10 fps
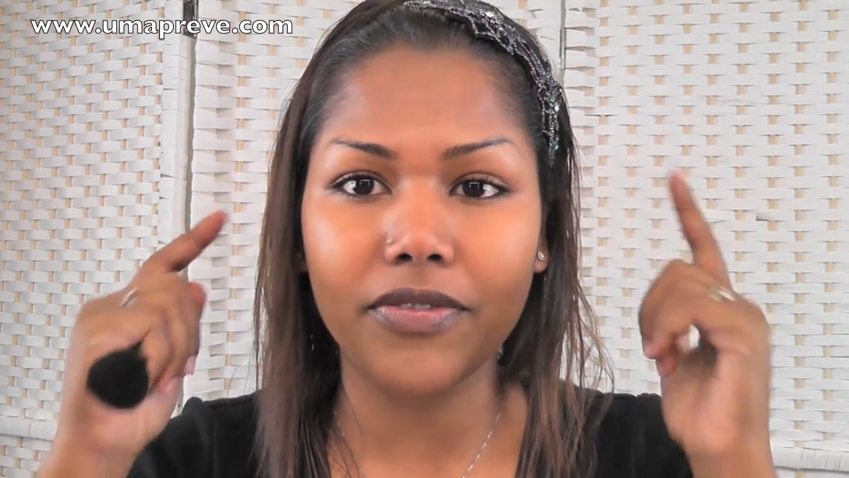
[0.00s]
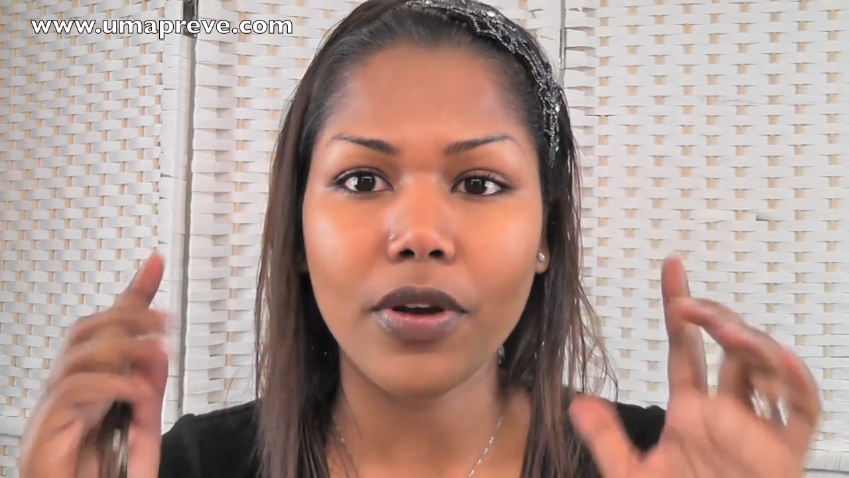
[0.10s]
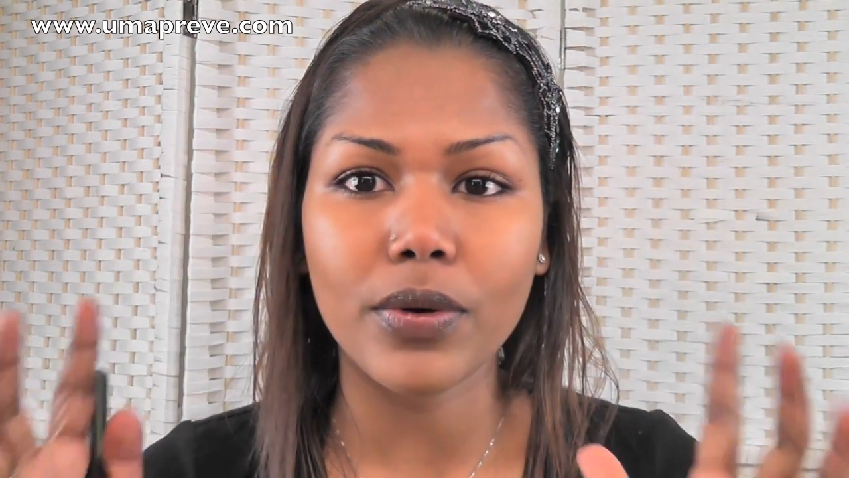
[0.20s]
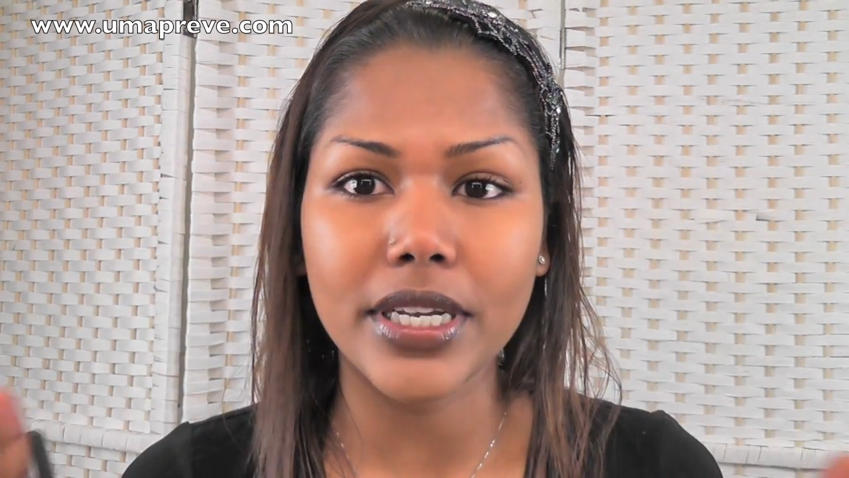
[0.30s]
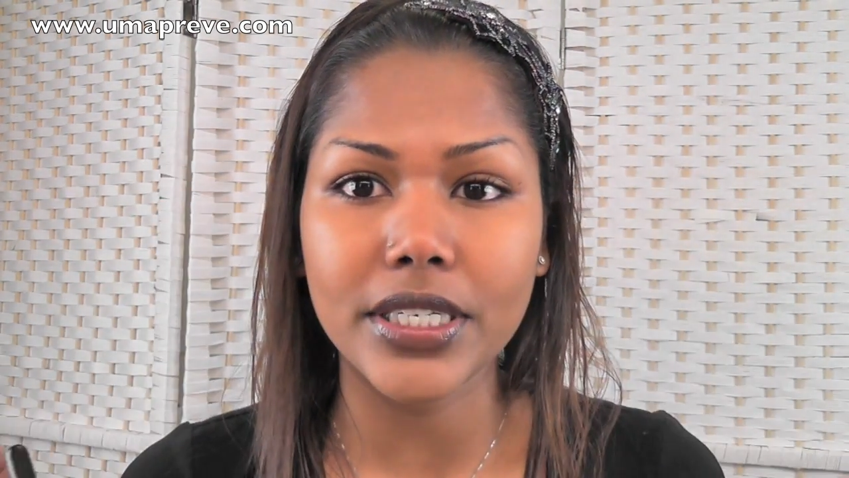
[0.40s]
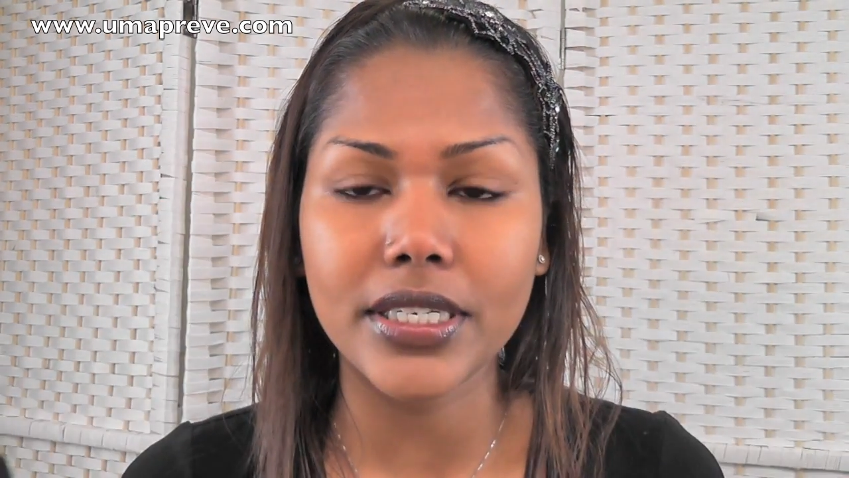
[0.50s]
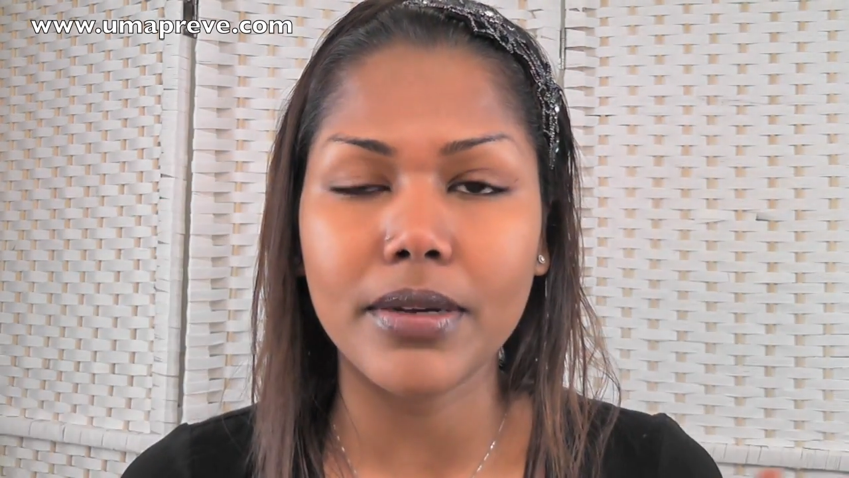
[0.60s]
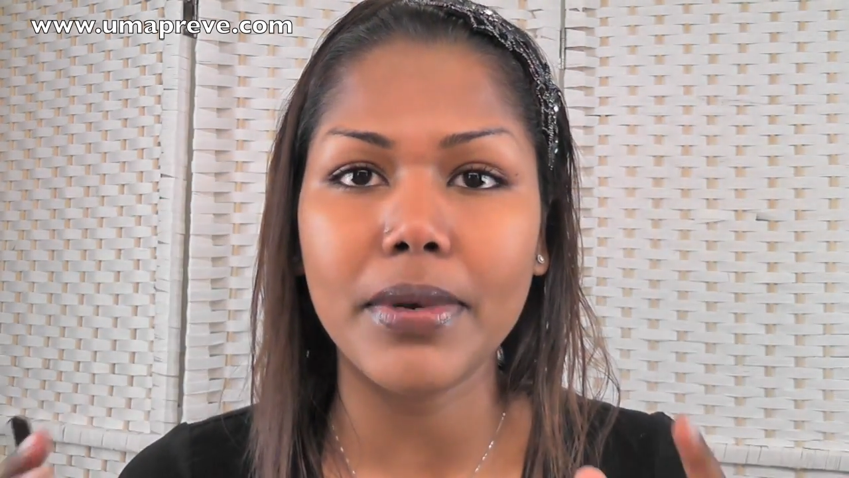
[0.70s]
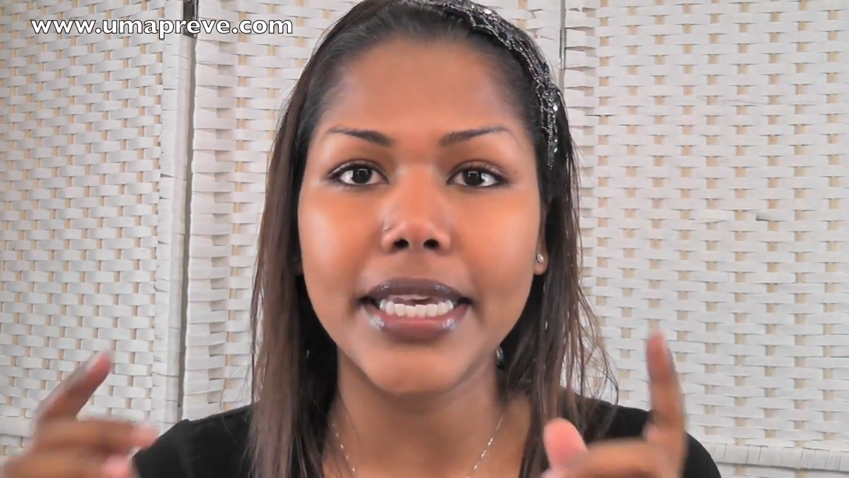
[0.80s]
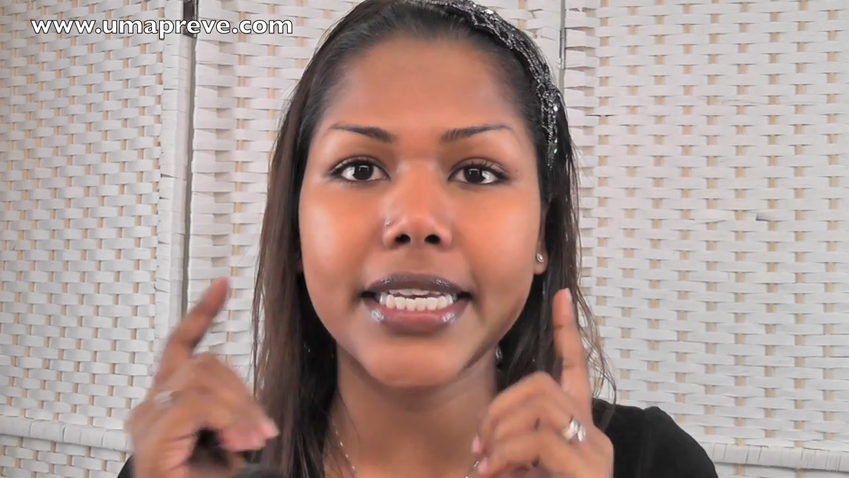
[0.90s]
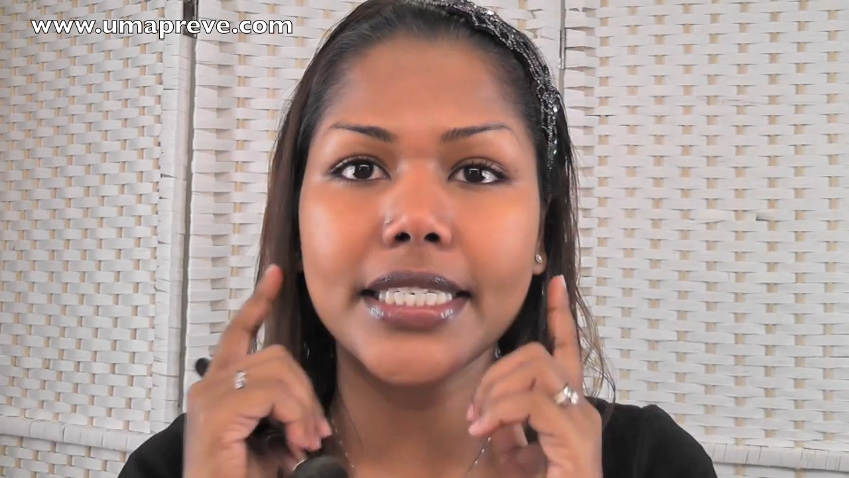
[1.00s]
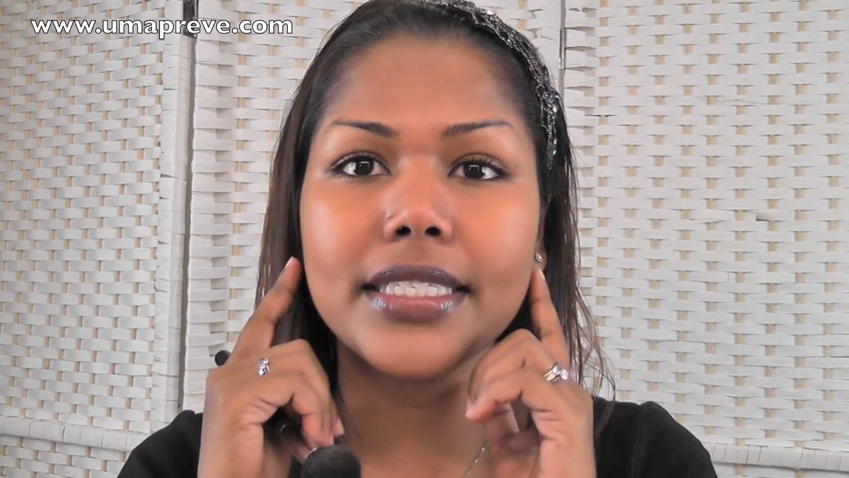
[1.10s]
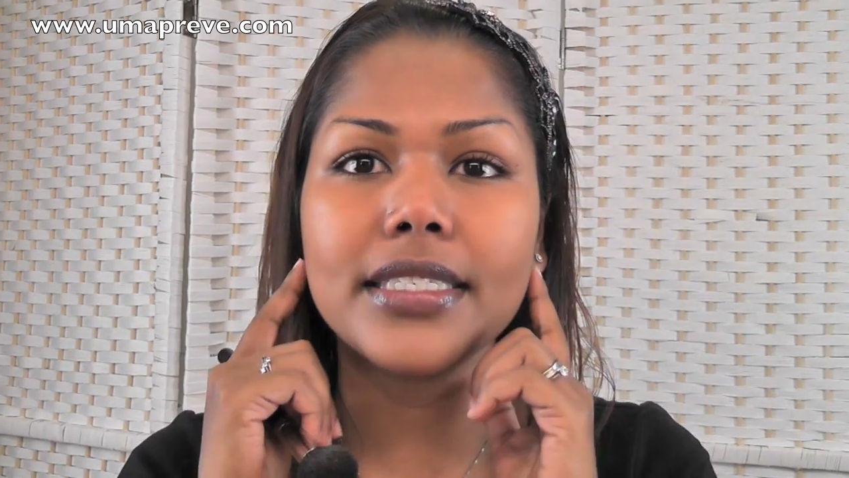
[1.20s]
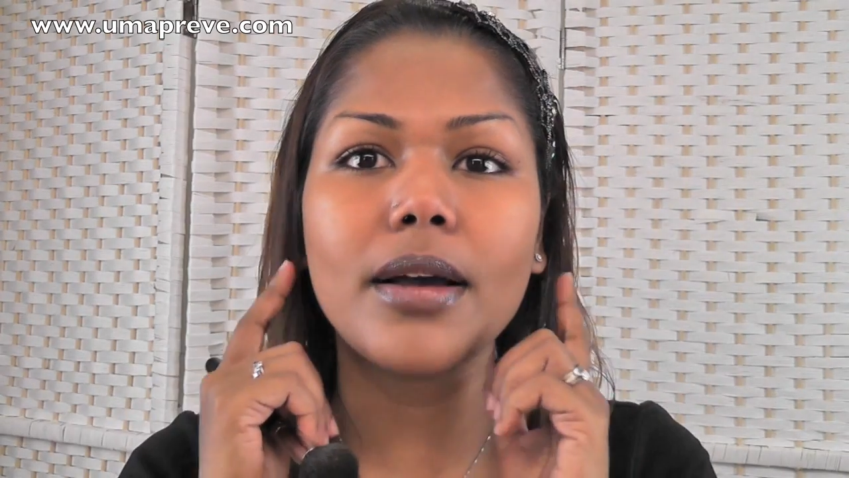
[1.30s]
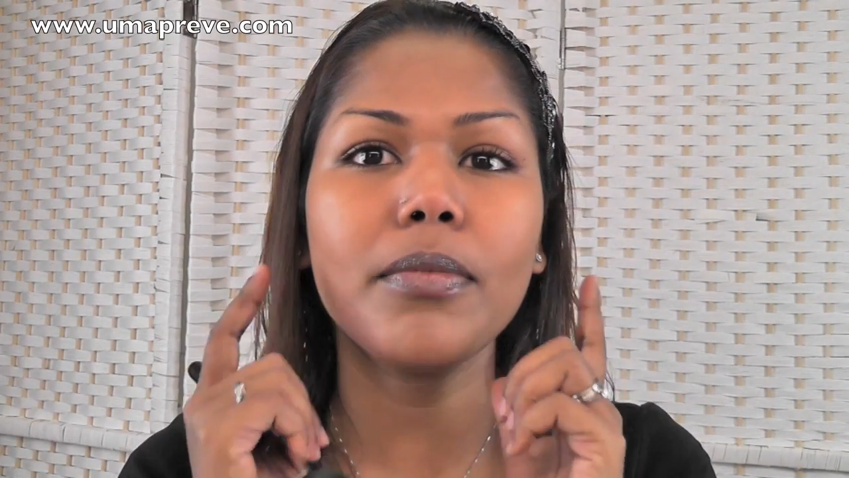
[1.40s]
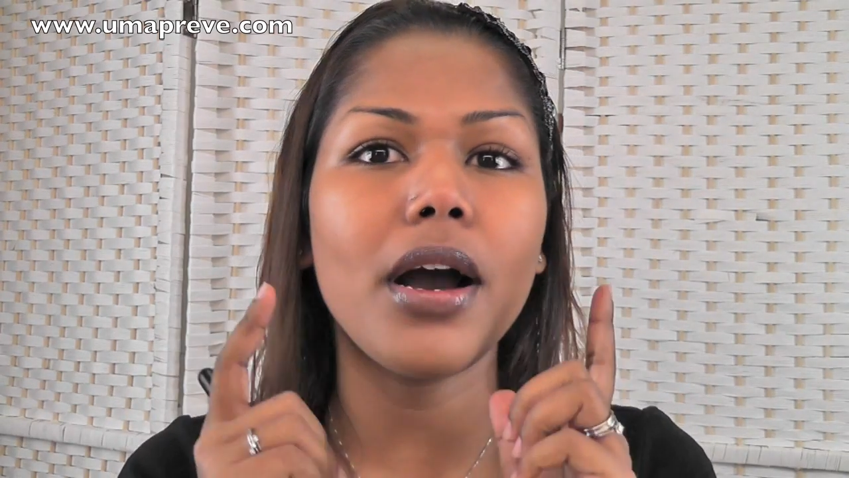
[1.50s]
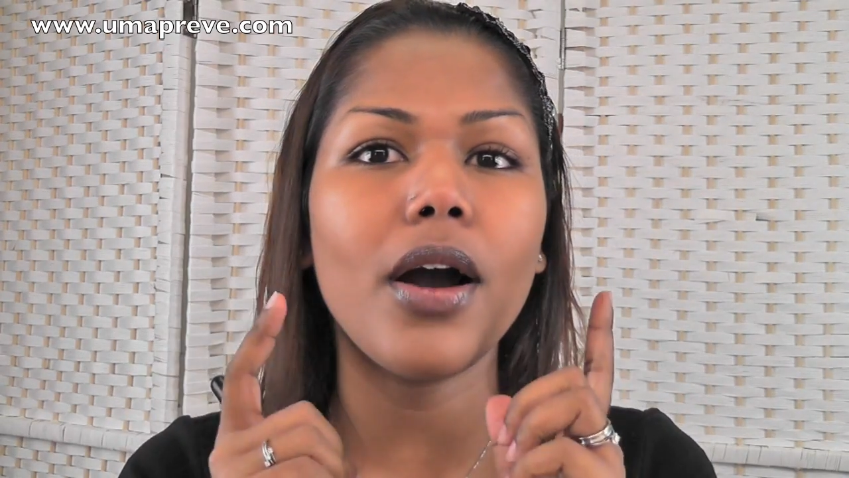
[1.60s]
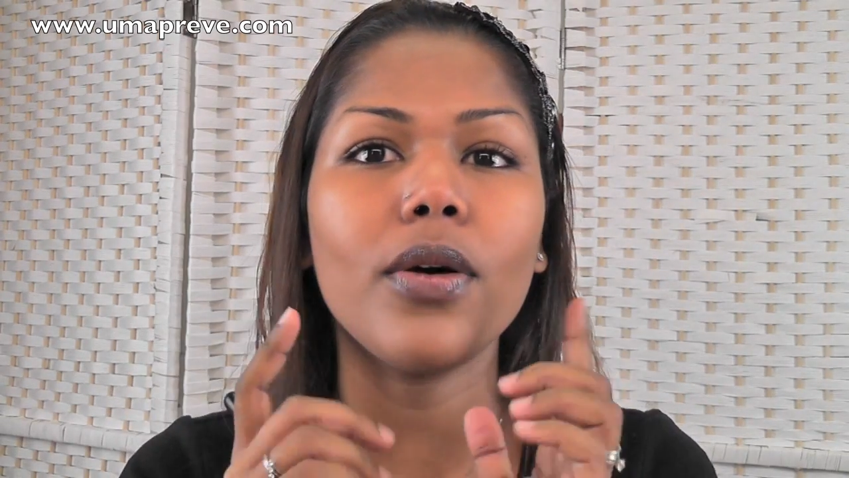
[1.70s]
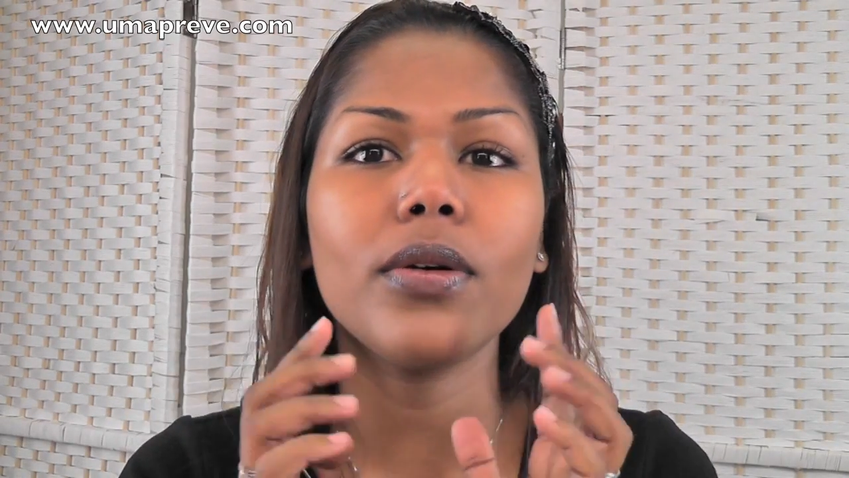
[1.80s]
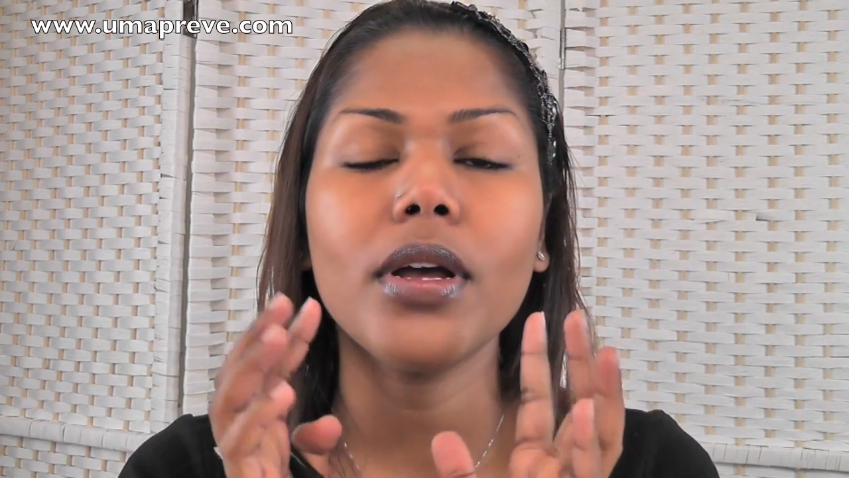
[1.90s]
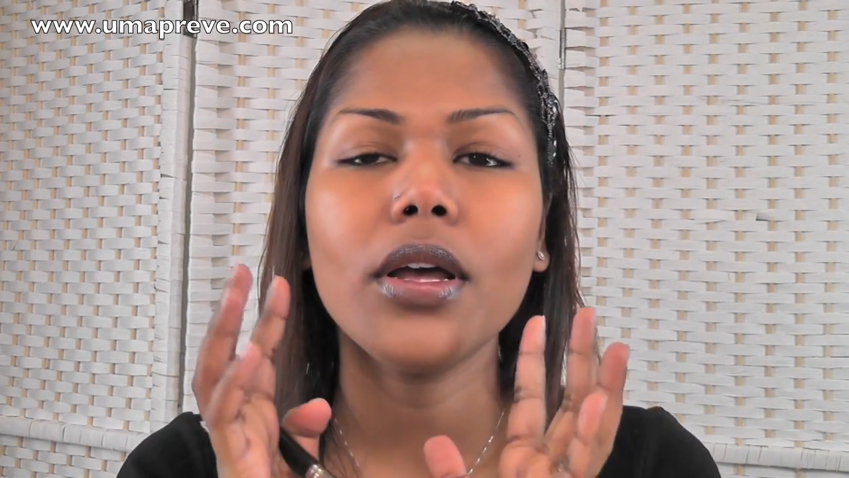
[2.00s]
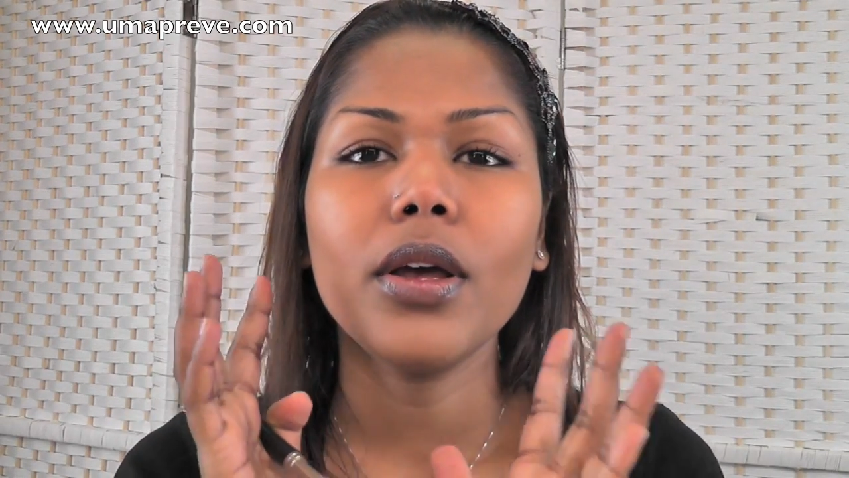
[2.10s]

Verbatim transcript: foundation application somehow